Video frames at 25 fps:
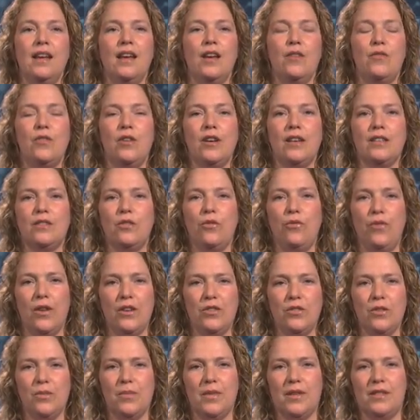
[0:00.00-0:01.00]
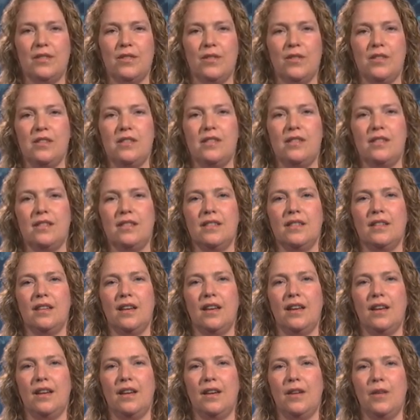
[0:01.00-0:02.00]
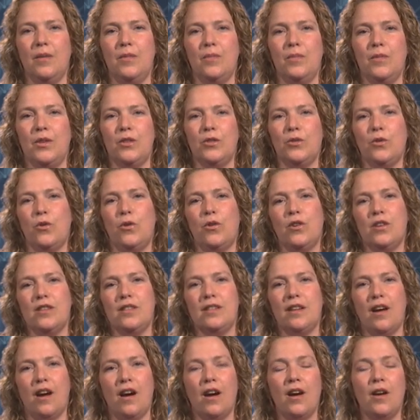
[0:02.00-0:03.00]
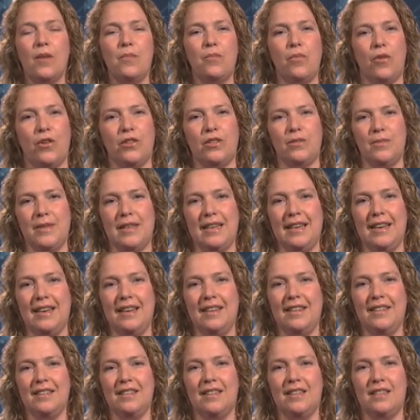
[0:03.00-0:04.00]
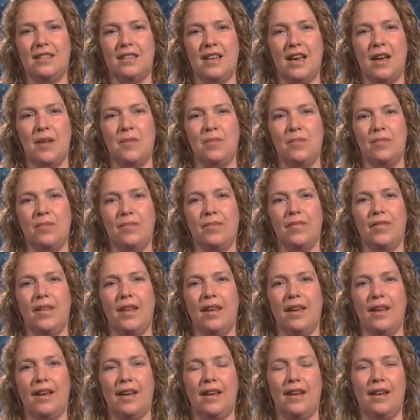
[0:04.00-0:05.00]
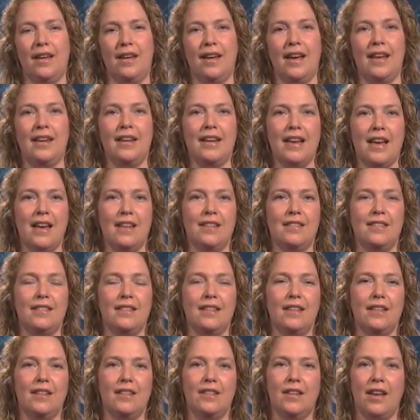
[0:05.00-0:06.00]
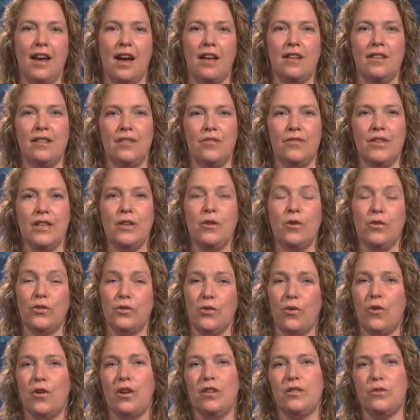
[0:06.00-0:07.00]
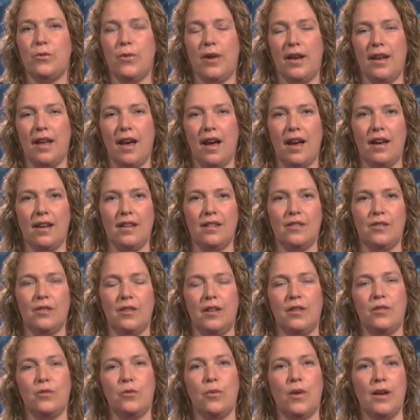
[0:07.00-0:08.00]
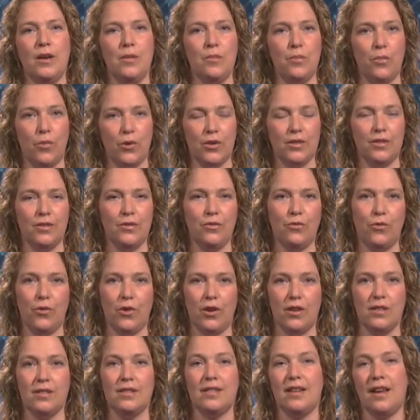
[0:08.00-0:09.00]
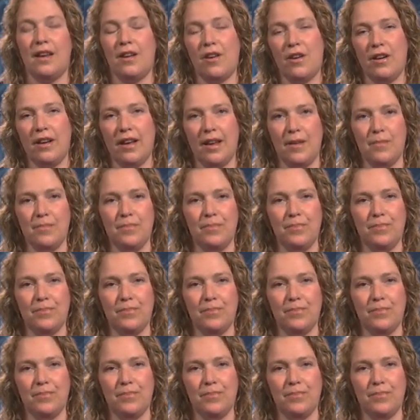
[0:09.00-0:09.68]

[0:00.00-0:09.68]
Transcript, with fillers: If you look at the facial muscles, um, the scores are approximately the same uh, and again, the, the score is quite high, so that's quite important for us and our game.